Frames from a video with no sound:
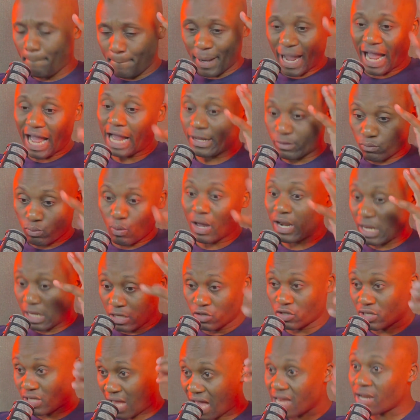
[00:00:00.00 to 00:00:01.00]
But what
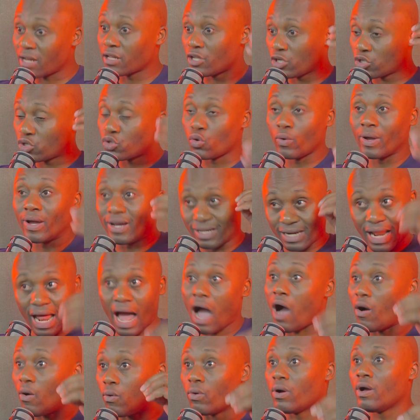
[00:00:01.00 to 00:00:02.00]
he's currently doing
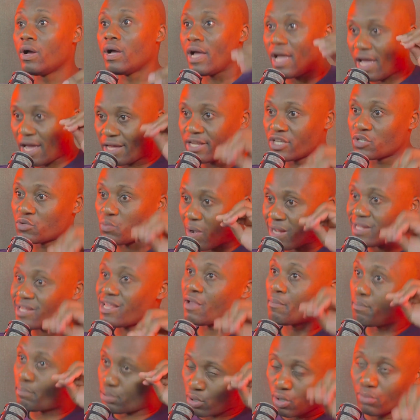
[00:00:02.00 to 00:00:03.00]
now, it is
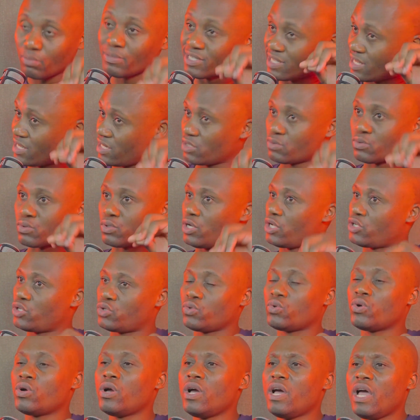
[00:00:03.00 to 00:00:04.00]
what he promised that he's going to
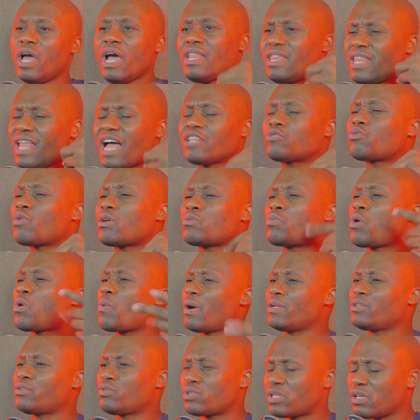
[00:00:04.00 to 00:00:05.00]
do. And that's what we
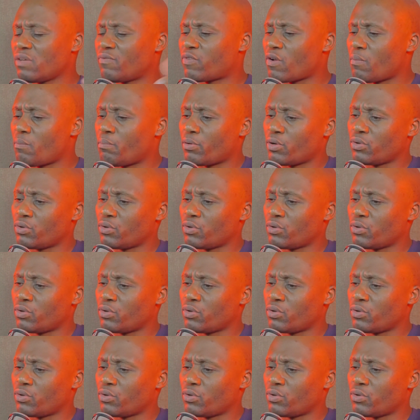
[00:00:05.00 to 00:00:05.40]
want to see from